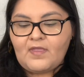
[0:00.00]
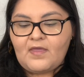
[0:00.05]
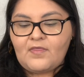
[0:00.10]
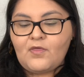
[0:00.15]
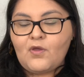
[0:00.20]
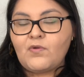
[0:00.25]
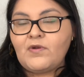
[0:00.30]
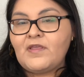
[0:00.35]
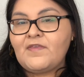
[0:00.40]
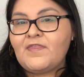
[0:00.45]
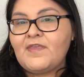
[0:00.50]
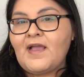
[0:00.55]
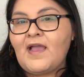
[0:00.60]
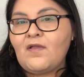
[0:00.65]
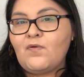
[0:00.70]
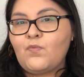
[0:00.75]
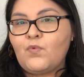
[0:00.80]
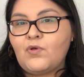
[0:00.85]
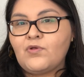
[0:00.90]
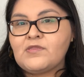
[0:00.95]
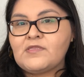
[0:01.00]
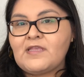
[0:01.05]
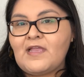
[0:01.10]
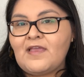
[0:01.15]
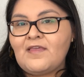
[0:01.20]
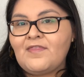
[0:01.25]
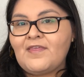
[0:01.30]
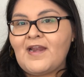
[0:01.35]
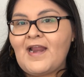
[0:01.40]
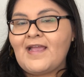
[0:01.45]
The only thing I will
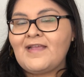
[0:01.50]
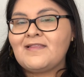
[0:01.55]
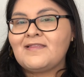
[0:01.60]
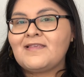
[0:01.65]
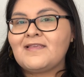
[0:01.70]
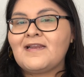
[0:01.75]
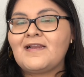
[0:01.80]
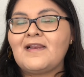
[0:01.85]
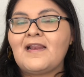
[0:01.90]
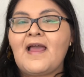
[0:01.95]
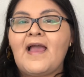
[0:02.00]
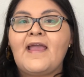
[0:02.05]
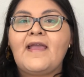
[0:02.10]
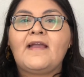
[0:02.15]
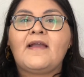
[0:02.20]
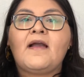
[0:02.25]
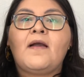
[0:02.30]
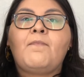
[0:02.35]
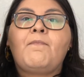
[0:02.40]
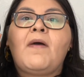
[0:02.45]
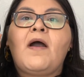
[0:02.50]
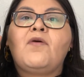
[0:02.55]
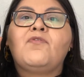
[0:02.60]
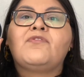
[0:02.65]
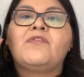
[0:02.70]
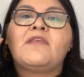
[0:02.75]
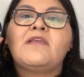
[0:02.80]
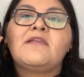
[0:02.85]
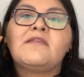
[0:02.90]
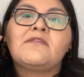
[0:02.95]
say that I didn't like
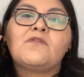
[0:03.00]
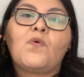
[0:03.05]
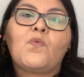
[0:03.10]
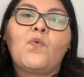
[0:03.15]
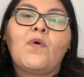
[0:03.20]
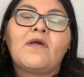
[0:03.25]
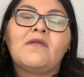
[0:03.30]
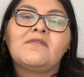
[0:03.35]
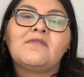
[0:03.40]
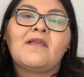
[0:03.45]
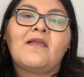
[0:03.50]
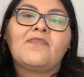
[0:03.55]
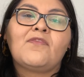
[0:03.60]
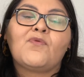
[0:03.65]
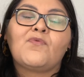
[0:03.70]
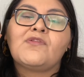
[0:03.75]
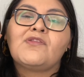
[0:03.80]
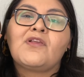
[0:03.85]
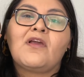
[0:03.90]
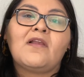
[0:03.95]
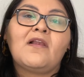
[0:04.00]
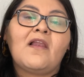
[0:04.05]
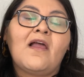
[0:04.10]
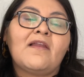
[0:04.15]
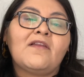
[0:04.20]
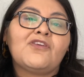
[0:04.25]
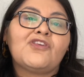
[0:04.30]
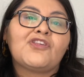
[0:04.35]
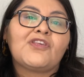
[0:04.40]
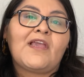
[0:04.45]
about this was that there was not a
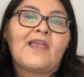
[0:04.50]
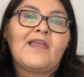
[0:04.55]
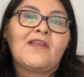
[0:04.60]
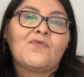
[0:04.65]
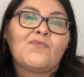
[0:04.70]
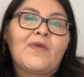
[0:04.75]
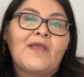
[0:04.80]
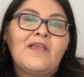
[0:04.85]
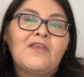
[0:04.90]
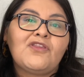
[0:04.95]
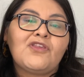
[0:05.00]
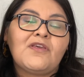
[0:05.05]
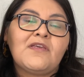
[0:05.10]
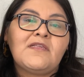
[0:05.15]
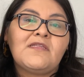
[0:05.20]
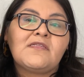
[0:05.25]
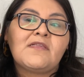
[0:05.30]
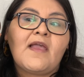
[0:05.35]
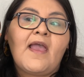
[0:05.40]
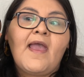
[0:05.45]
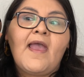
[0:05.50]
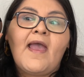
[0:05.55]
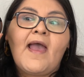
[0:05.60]
lot of shade ranges.